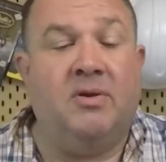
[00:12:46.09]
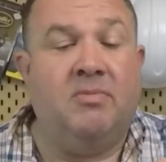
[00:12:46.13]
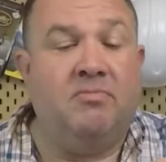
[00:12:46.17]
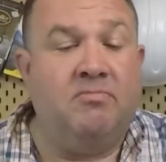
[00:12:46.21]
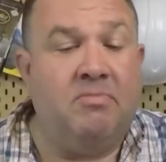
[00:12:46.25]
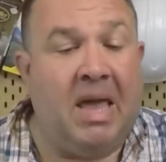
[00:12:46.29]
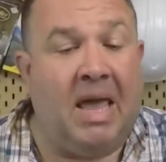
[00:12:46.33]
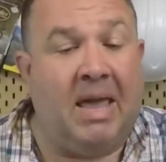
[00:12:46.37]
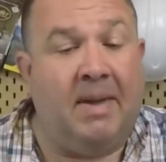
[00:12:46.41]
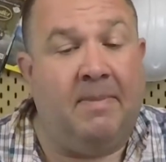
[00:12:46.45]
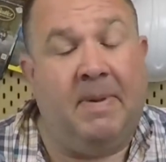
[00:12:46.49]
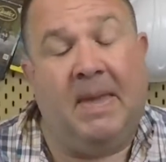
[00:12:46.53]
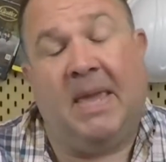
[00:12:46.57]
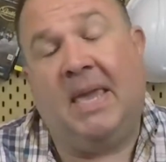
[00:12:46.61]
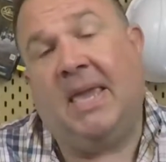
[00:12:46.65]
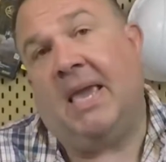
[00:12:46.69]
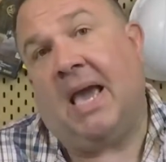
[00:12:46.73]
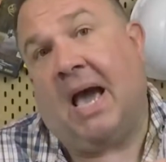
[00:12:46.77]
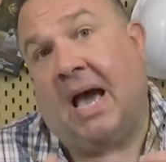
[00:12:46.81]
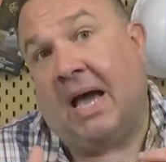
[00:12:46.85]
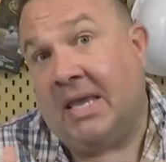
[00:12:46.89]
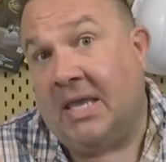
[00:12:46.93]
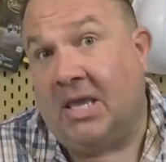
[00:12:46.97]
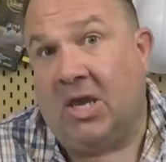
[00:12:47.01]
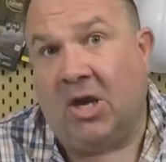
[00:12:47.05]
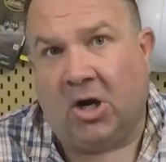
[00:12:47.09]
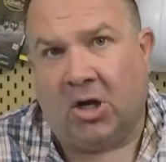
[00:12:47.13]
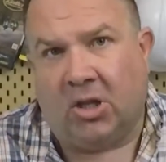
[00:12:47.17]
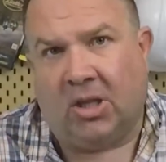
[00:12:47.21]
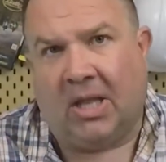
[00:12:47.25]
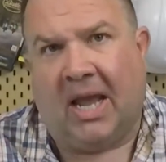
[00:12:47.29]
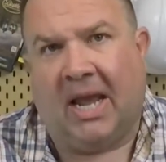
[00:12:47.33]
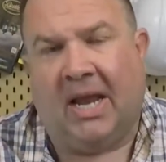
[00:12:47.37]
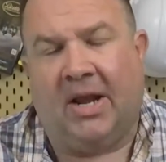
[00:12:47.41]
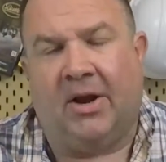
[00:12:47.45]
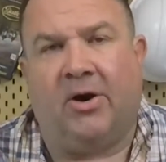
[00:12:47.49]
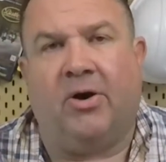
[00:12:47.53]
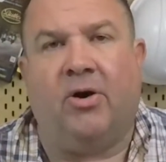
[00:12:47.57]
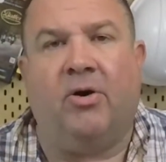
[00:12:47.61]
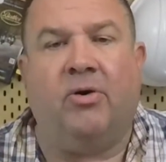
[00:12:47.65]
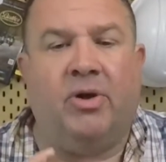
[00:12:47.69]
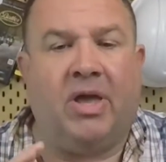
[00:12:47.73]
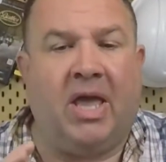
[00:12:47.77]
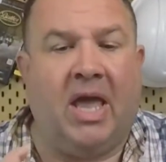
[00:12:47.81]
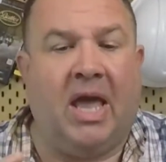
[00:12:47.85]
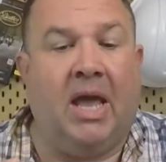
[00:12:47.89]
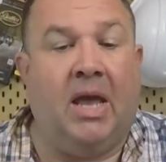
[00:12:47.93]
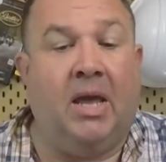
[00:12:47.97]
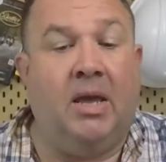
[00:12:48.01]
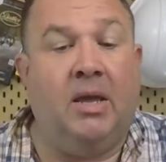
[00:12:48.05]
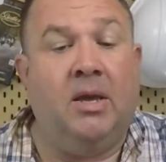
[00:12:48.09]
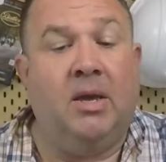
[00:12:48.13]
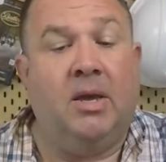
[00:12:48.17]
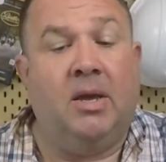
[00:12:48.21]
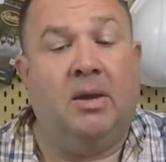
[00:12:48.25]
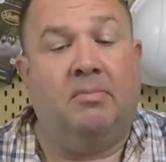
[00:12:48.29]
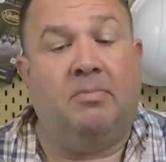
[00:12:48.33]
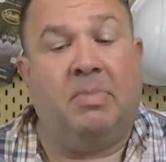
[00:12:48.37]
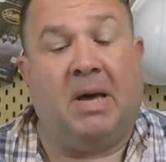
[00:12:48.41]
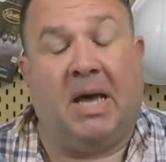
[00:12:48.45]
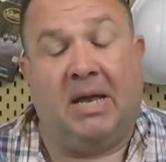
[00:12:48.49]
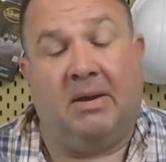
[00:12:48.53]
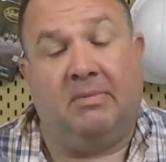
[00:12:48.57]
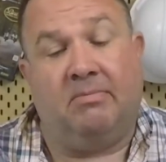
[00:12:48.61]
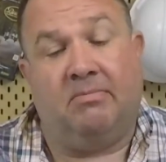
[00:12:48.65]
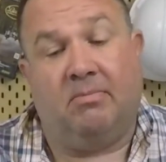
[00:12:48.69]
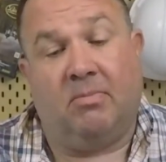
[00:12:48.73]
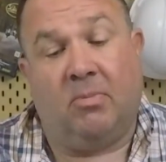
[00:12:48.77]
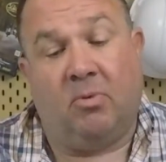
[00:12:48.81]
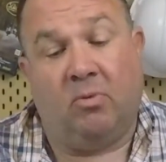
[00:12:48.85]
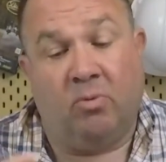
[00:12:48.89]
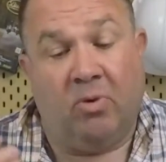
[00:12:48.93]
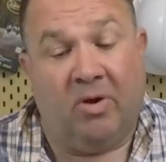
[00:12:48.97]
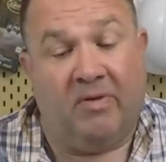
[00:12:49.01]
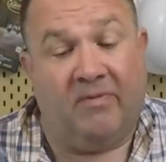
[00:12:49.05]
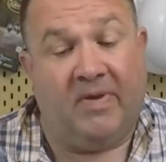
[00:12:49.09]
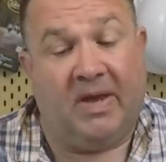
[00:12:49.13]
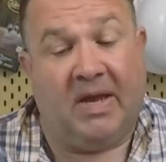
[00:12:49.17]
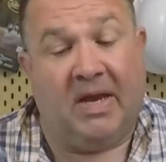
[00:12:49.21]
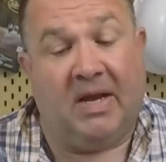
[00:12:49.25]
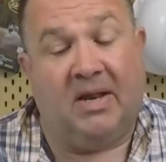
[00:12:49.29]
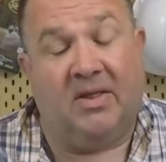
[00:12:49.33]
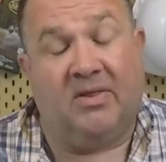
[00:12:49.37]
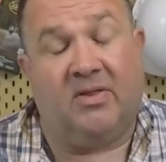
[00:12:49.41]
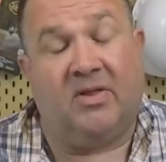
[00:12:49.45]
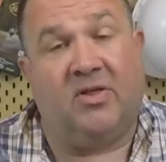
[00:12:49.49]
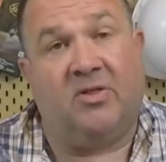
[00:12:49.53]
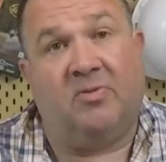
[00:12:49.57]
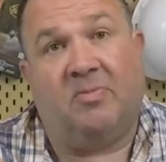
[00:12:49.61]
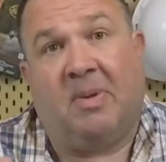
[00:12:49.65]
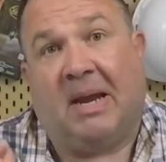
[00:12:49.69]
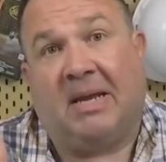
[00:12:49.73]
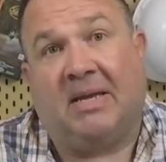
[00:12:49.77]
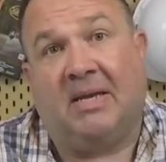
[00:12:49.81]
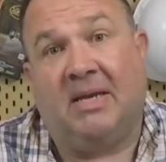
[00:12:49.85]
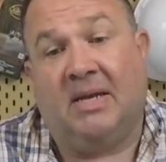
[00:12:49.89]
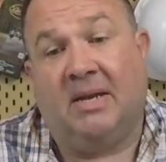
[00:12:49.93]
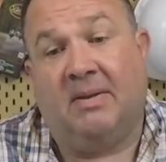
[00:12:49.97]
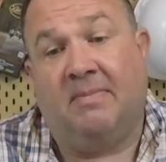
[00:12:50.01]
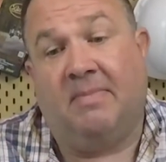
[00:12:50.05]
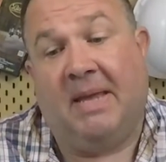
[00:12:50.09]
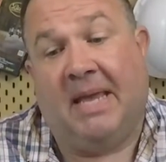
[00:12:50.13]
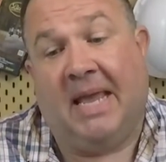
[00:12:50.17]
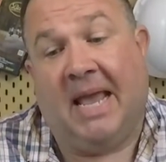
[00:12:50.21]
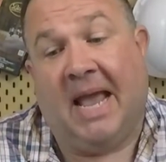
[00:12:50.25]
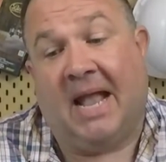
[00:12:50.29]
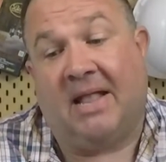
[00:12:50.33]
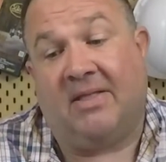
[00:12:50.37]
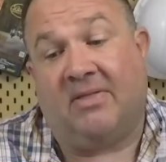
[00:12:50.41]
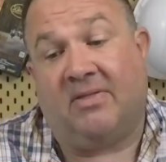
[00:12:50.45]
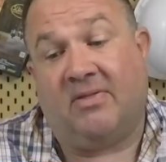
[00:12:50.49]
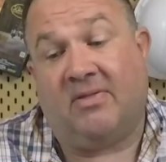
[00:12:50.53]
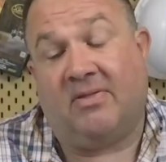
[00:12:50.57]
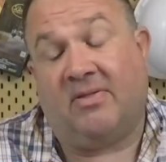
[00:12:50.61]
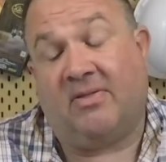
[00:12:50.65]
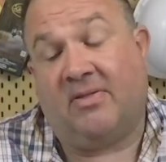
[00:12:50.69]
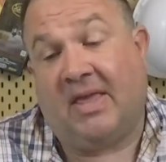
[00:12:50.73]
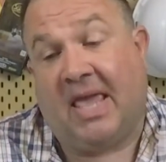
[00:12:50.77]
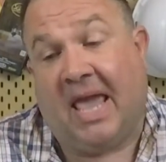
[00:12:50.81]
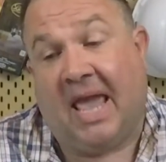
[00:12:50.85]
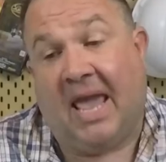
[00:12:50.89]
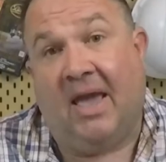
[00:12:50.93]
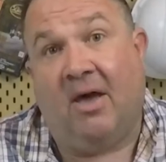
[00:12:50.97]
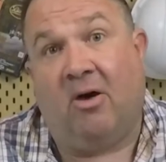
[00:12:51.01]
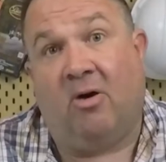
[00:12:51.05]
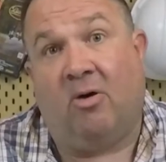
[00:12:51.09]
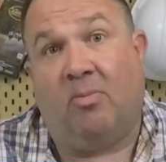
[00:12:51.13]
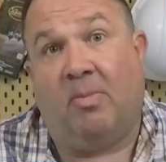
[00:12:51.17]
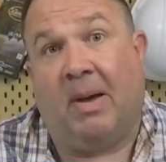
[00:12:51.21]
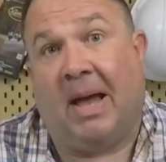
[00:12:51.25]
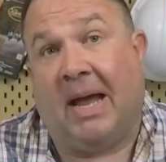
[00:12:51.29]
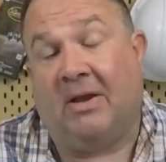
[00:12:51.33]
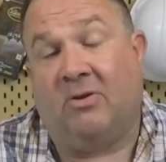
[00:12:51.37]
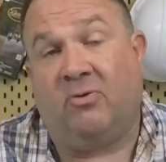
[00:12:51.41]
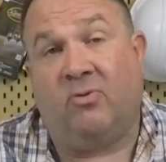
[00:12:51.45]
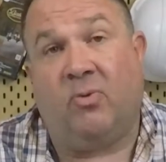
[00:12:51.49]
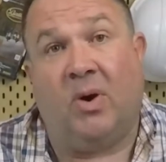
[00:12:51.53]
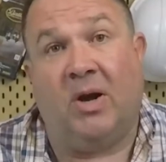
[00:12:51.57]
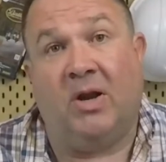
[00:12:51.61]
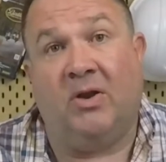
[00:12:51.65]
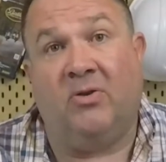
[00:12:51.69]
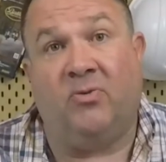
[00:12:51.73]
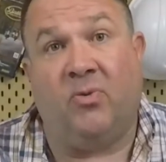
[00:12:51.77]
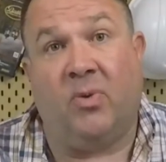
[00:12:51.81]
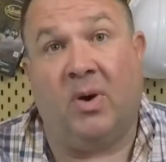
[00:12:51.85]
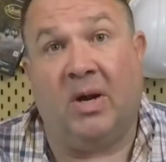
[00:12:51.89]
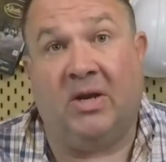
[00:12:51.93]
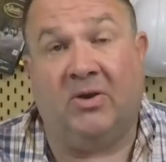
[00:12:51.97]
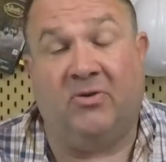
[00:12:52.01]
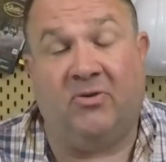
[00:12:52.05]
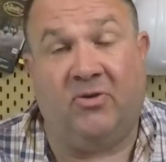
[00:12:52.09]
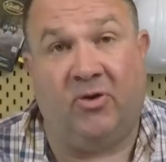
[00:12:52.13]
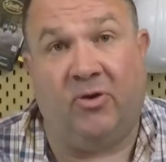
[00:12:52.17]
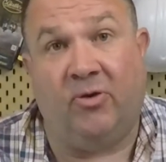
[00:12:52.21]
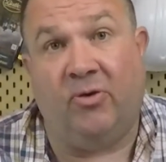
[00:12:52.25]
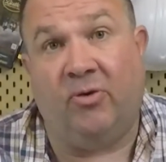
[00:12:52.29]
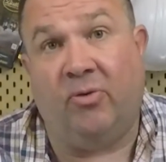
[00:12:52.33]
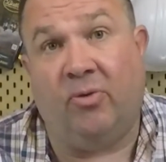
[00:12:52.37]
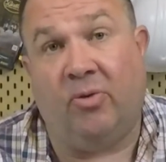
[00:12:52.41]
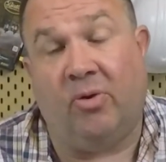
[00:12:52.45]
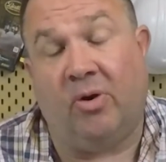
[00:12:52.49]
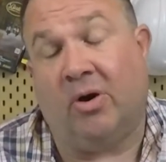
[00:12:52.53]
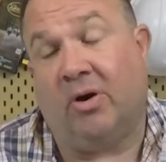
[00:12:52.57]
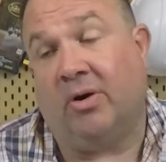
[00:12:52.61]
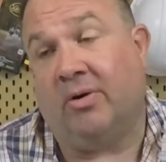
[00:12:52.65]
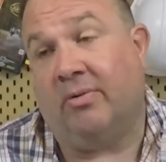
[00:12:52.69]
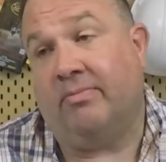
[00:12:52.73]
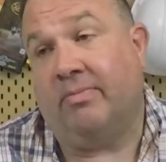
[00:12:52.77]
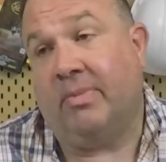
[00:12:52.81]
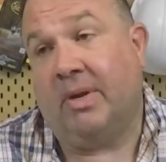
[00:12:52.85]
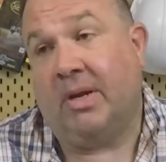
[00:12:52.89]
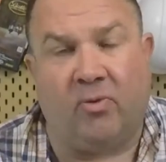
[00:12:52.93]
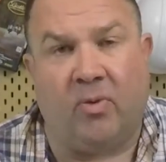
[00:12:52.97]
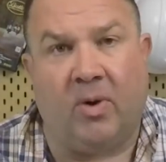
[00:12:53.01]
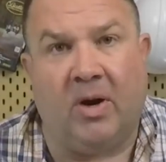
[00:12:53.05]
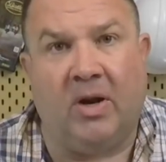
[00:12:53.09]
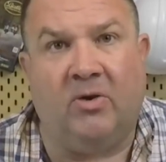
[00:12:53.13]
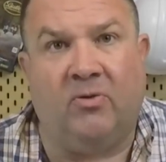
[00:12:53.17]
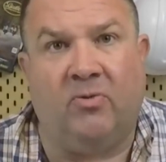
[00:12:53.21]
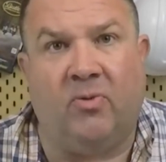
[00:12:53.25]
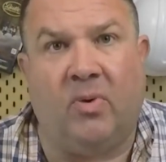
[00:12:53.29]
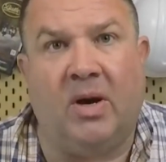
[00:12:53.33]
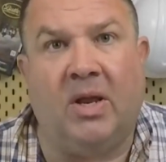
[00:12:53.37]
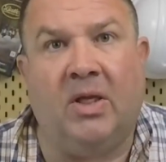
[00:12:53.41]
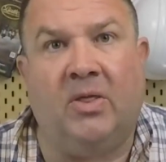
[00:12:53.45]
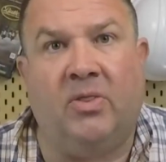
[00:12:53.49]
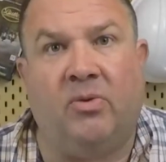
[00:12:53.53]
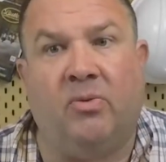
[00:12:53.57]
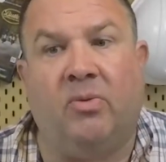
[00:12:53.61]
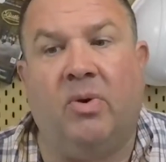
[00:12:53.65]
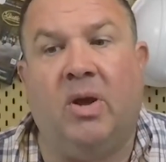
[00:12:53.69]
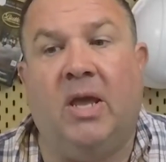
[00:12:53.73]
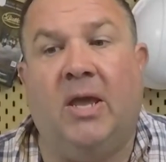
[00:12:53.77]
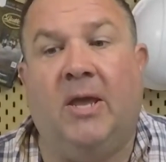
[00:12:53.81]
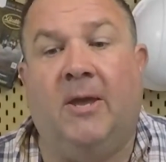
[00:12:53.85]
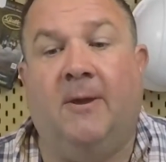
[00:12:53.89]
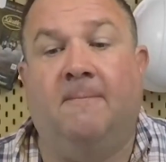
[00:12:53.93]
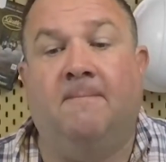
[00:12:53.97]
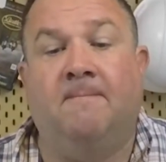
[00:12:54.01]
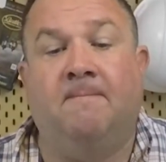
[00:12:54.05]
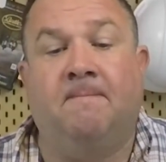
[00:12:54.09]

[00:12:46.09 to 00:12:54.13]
Maybe a year later, okay? But Rivian is expecting to be at scale by 2022 or 2023.